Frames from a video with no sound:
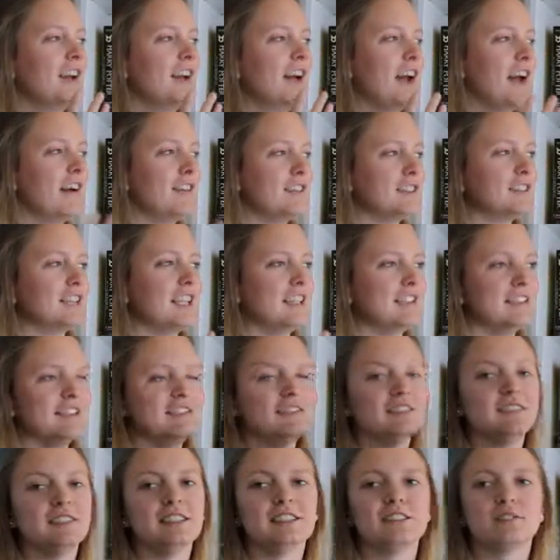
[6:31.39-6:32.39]
have a
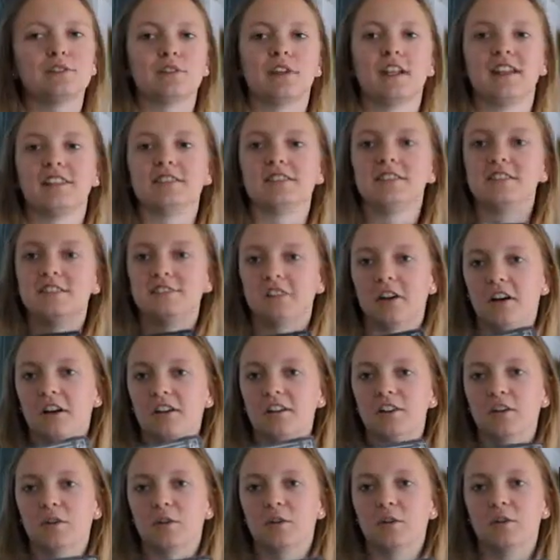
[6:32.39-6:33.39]
tendency to like
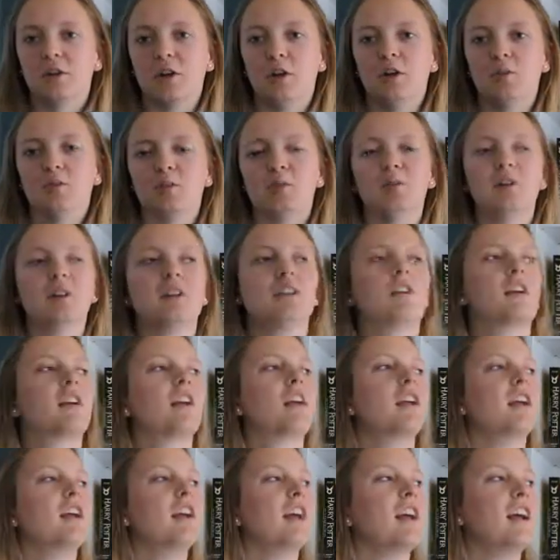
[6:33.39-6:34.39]
start on a notebook
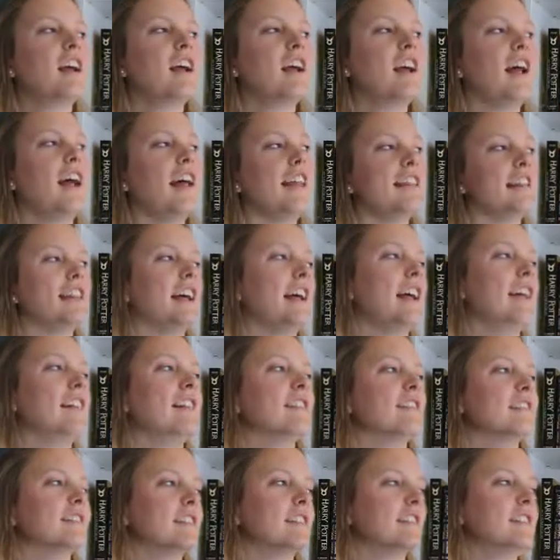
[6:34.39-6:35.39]
and then
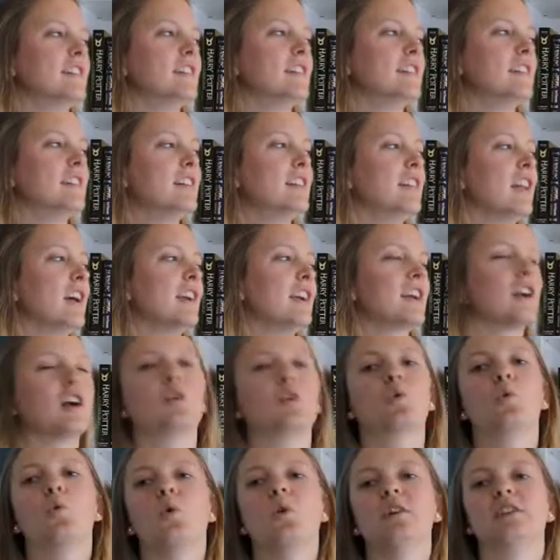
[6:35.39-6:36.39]
like a
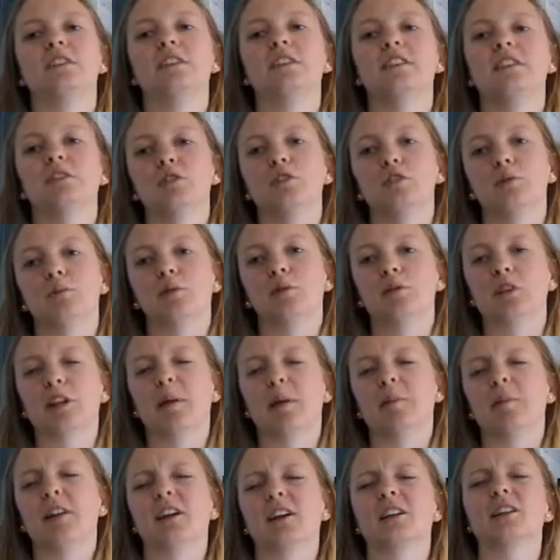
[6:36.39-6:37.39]
quarter into the book
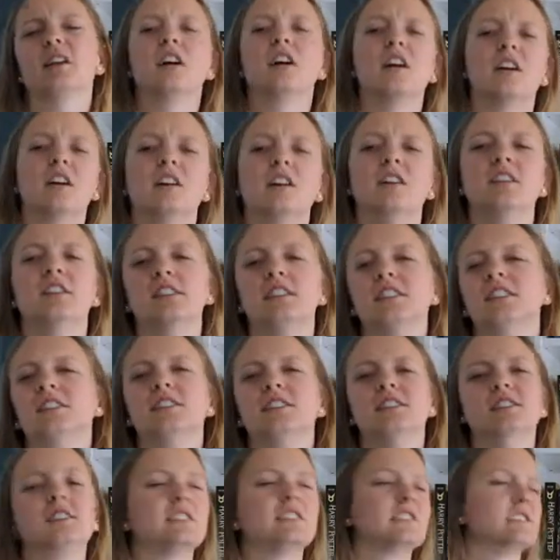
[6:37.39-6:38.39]
I'm like, oh,
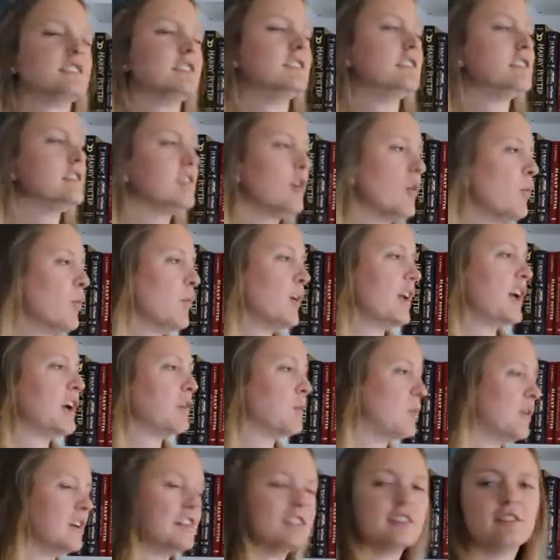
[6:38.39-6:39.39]
this is not what I
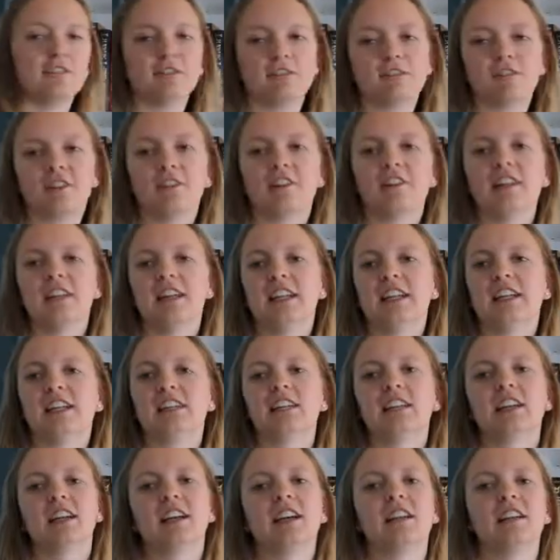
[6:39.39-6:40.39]
wanted for it,
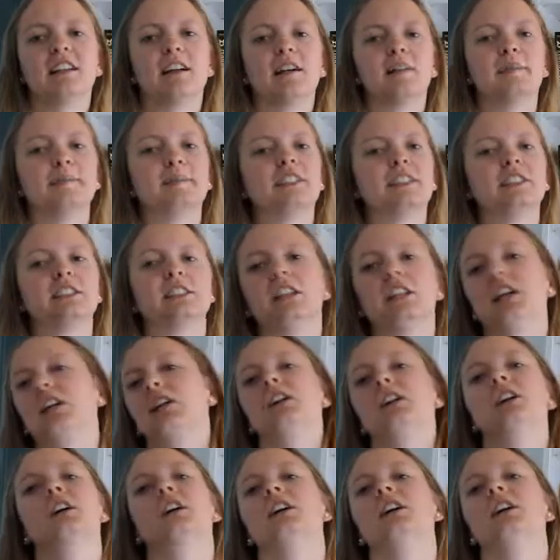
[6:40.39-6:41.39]
and I'm just like,
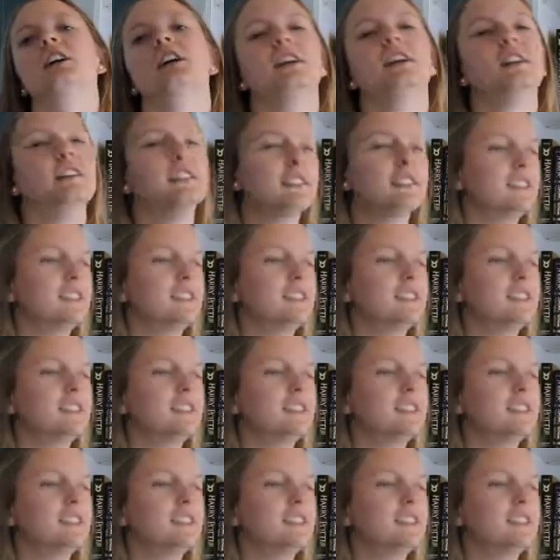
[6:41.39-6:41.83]
oh.